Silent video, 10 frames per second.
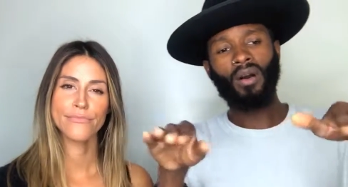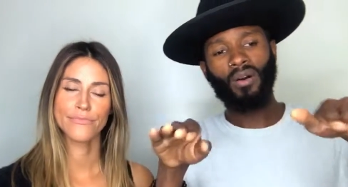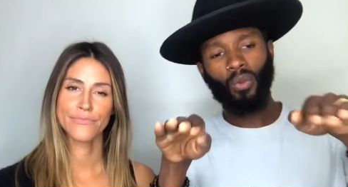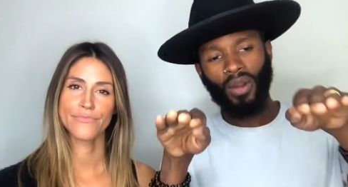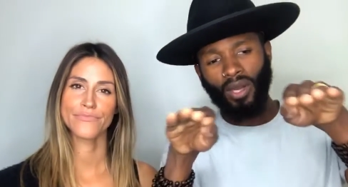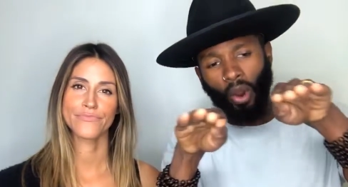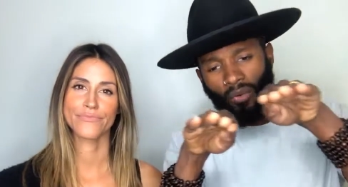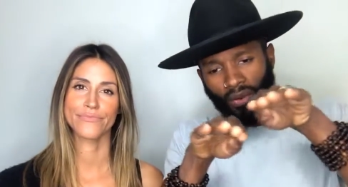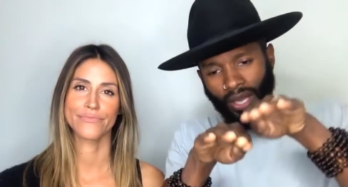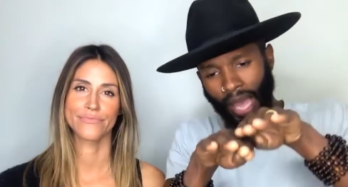Speaker 1: uh, where it
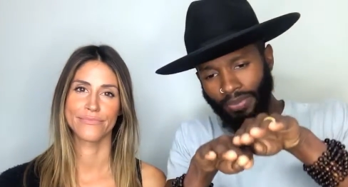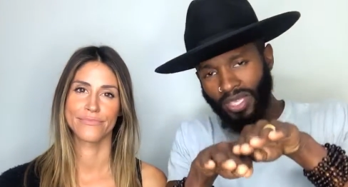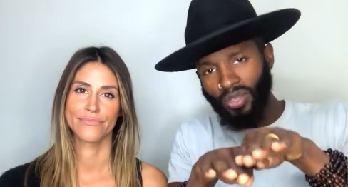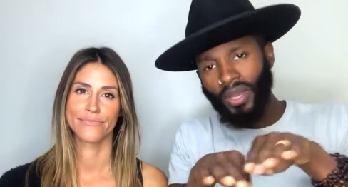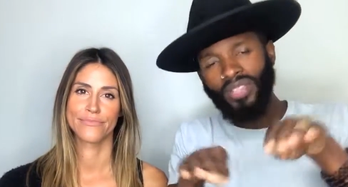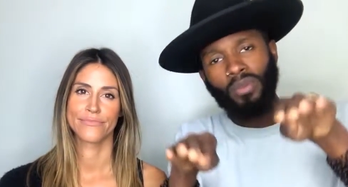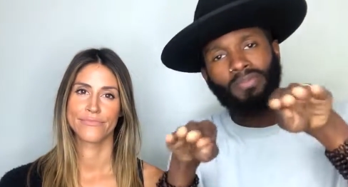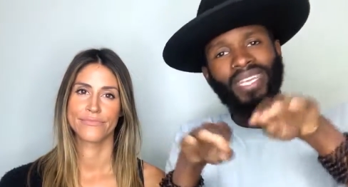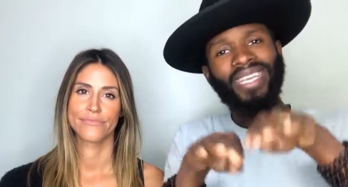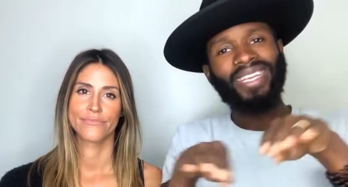overlaps and you guys are
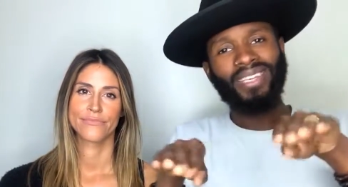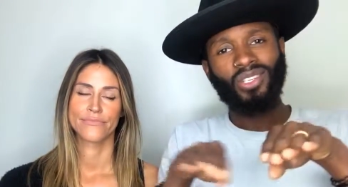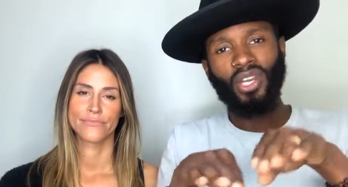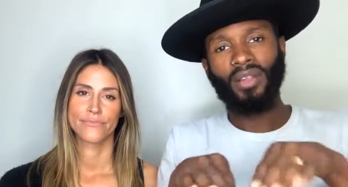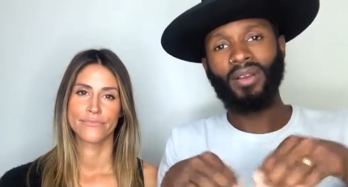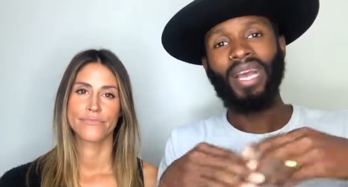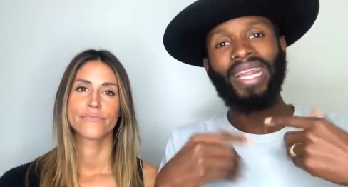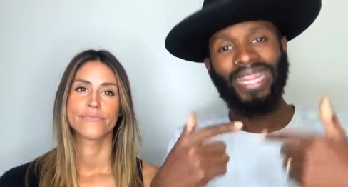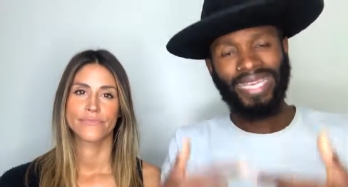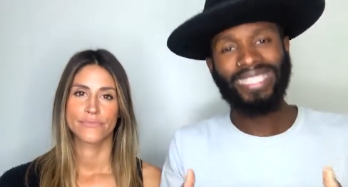meeting each other,
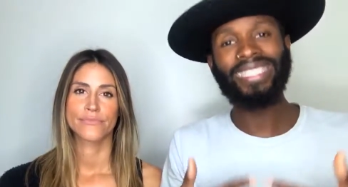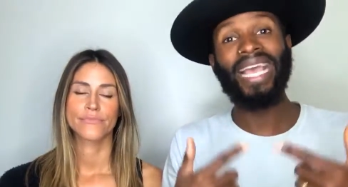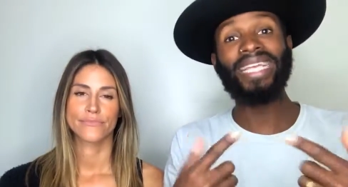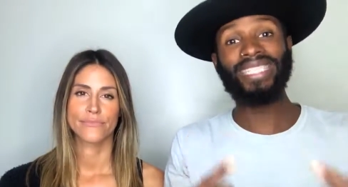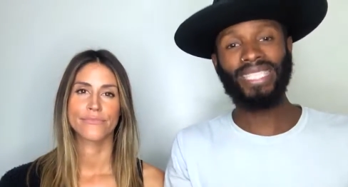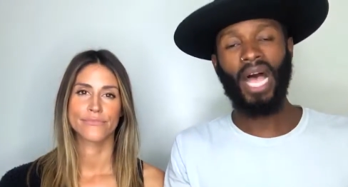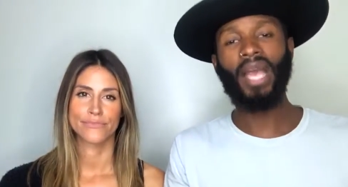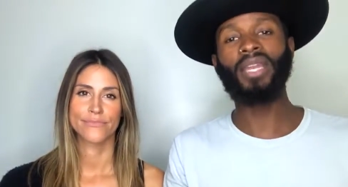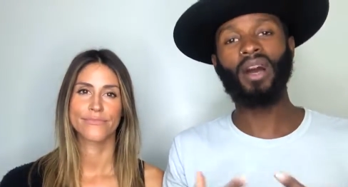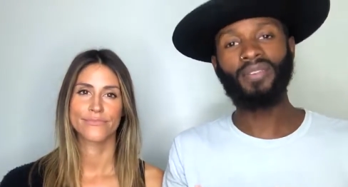this is a
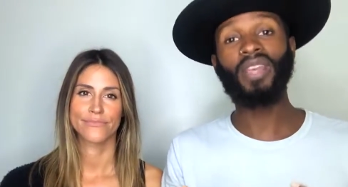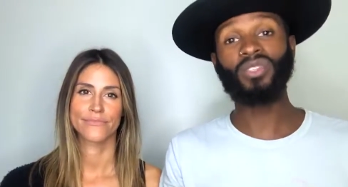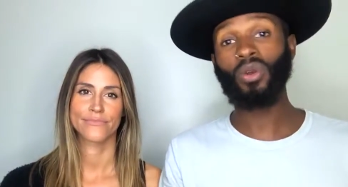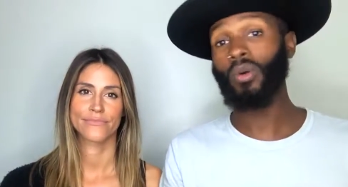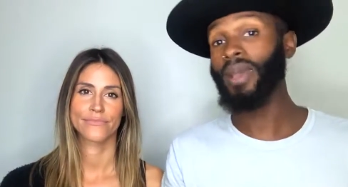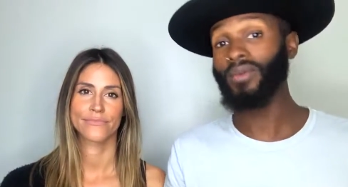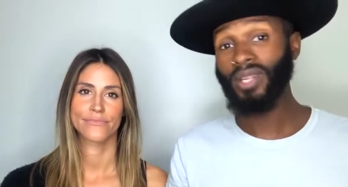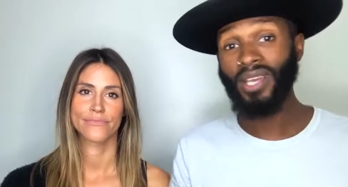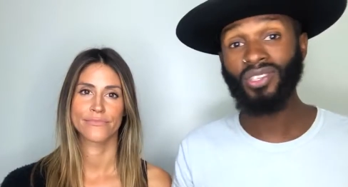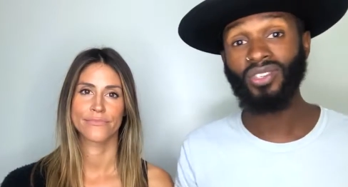sign of a soulmate
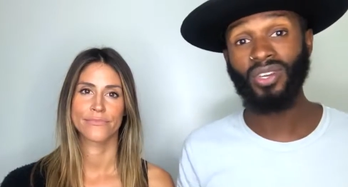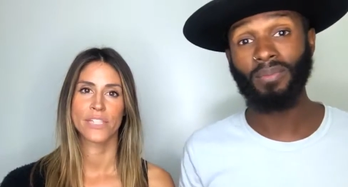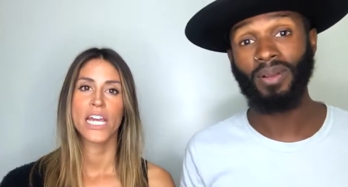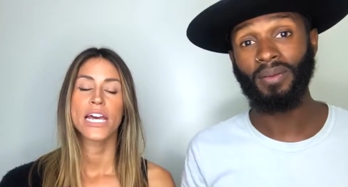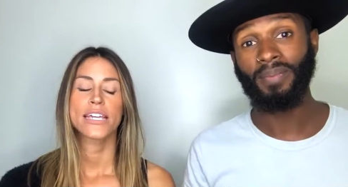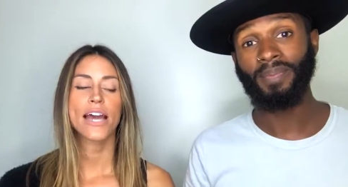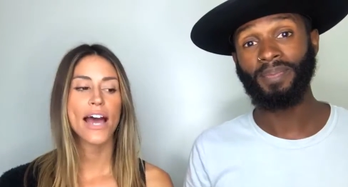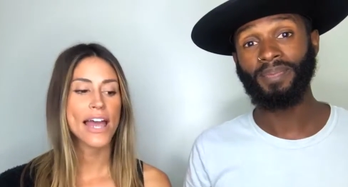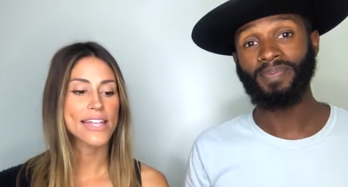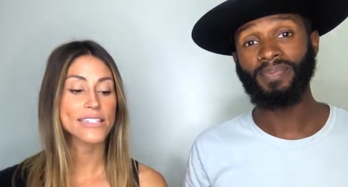relationship.
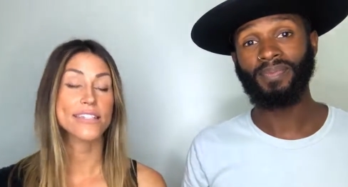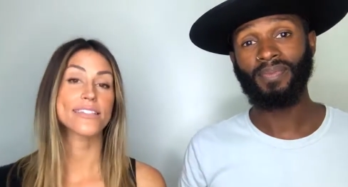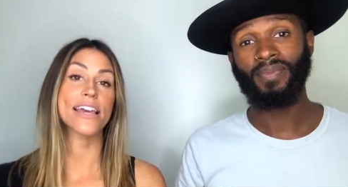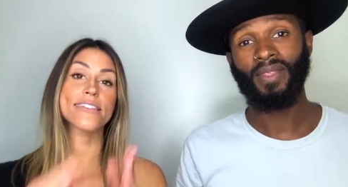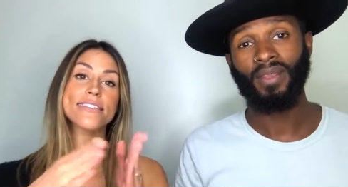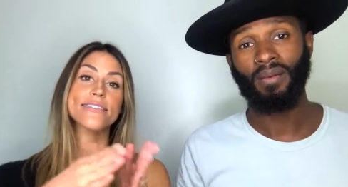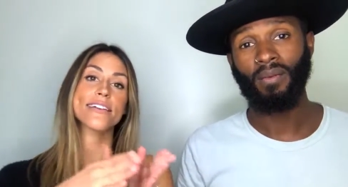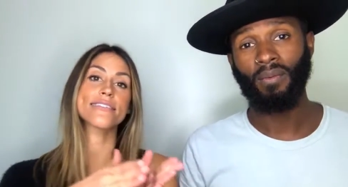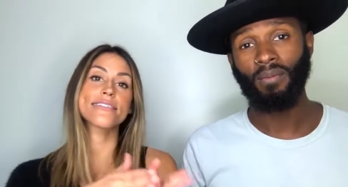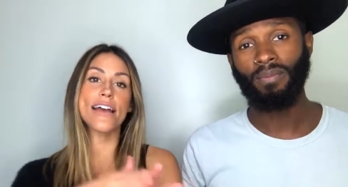
Speaker 2: Yeah, and to take this
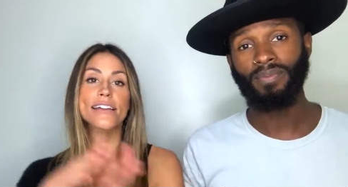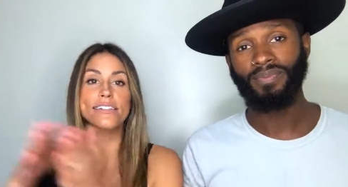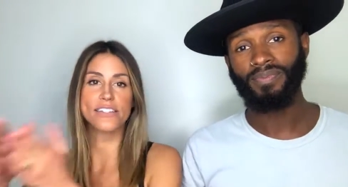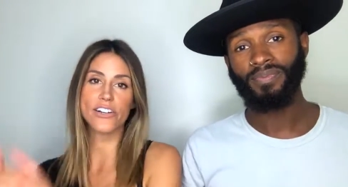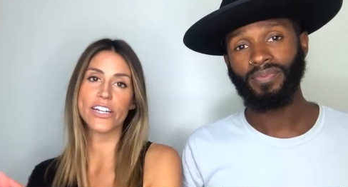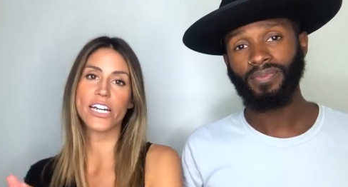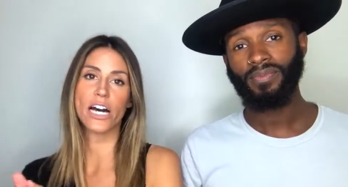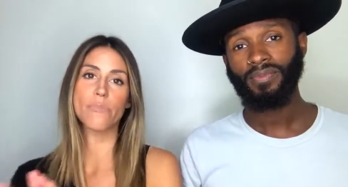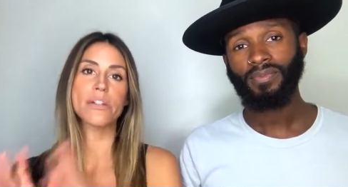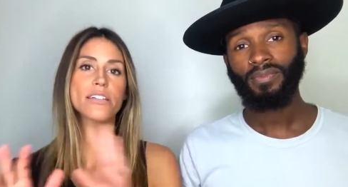a secondary
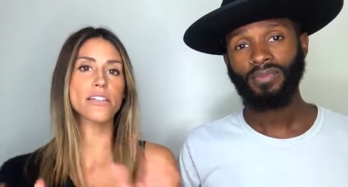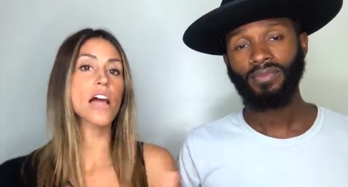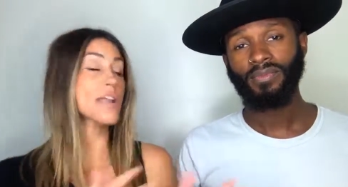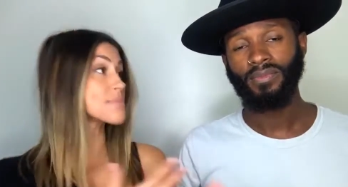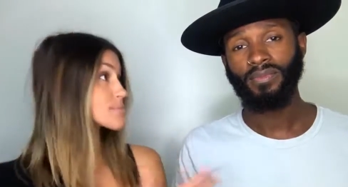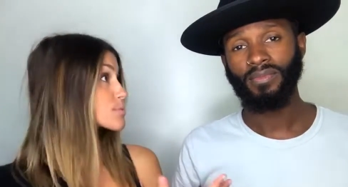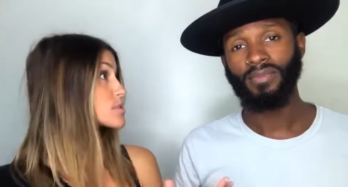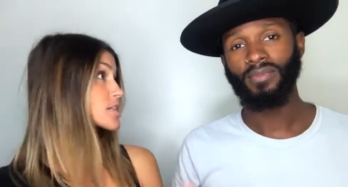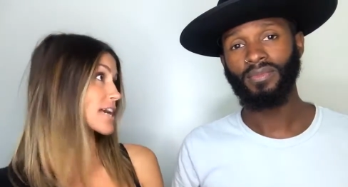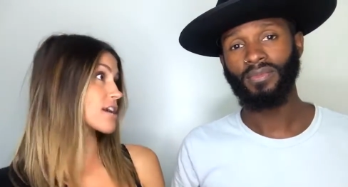cut, because a lot of people will
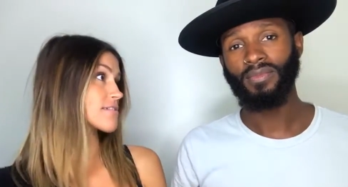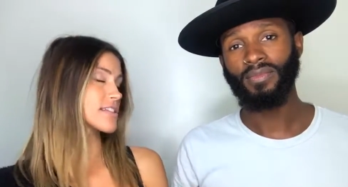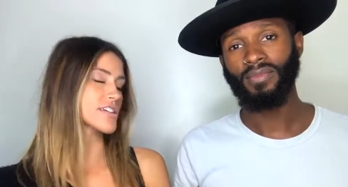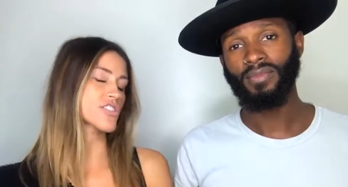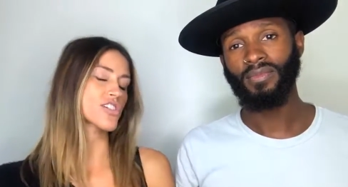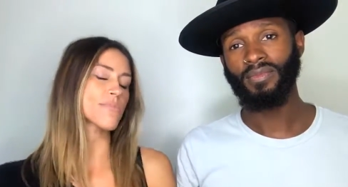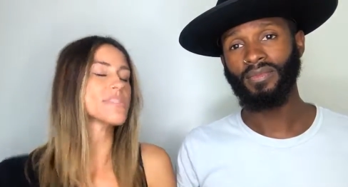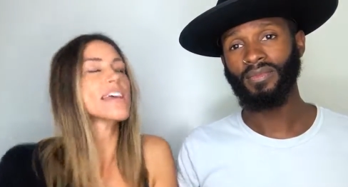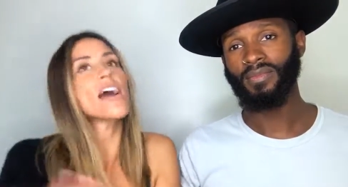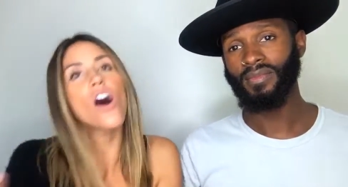look at our relationship and
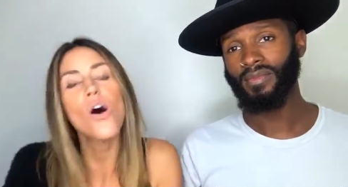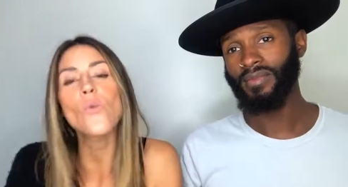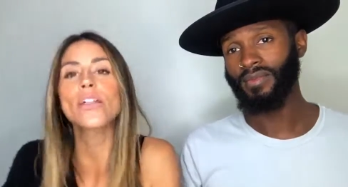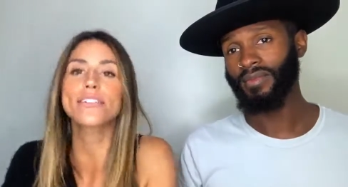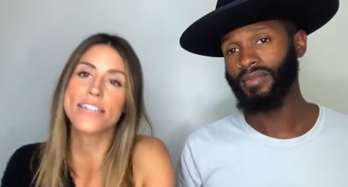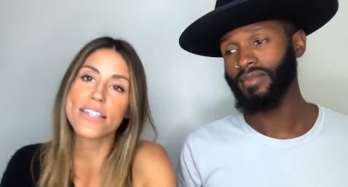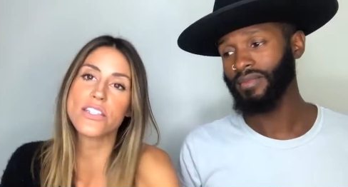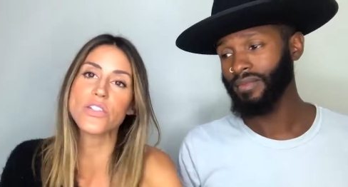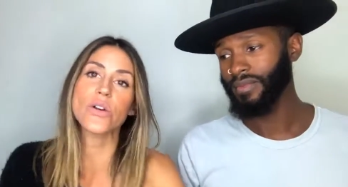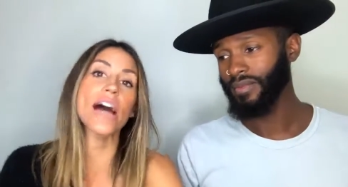say, oh, well, that's
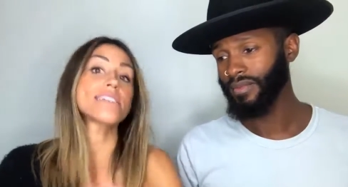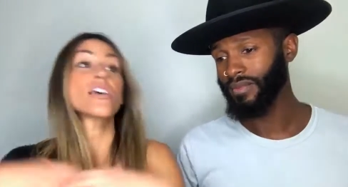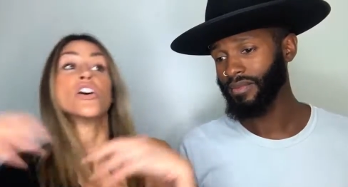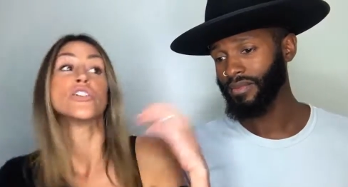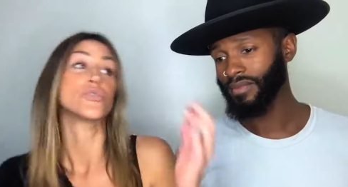easy. You guys